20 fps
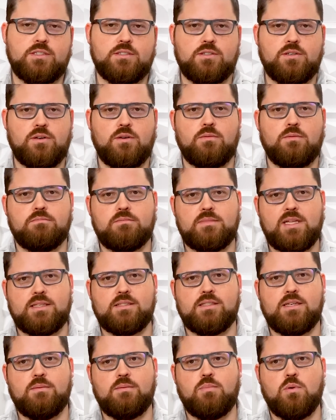And so
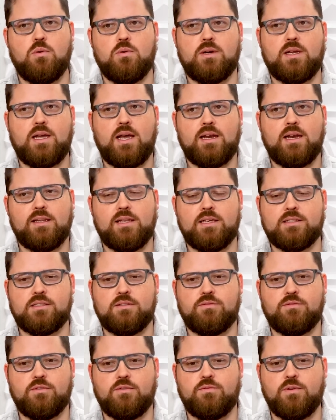that's an important kind of
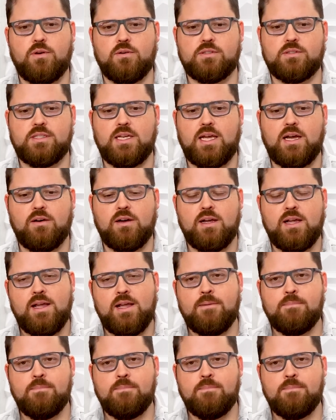lesson for folks. Now,